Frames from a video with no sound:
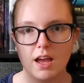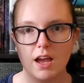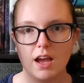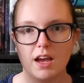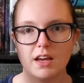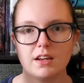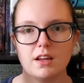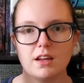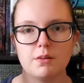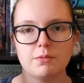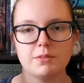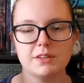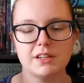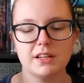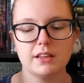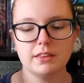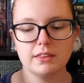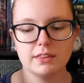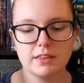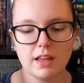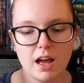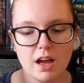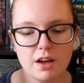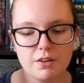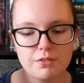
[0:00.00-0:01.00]
And I would
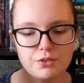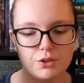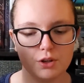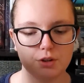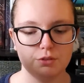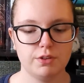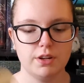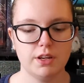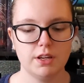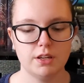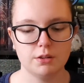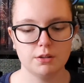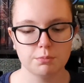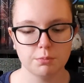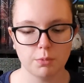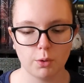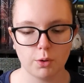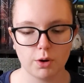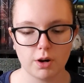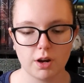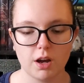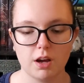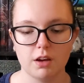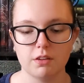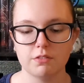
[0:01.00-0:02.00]
love to read
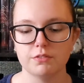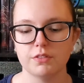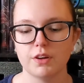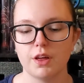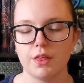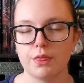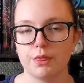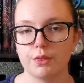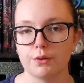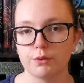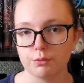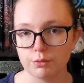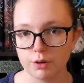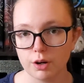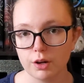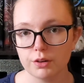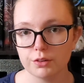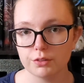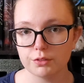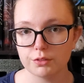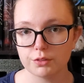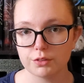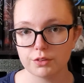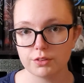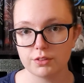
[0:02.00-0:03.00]
more of
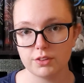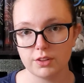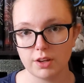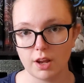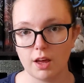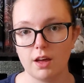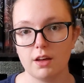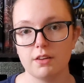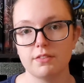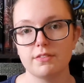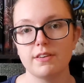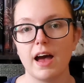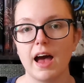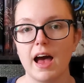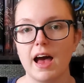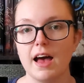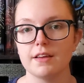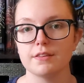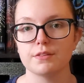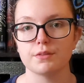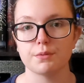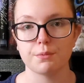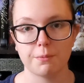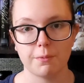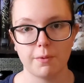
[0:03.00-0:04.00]
Thoreau's stuff
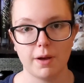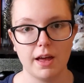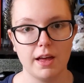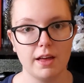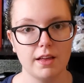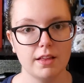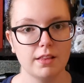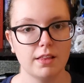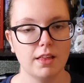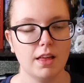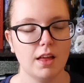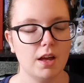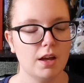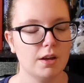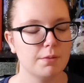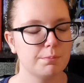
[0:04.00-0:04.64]
as well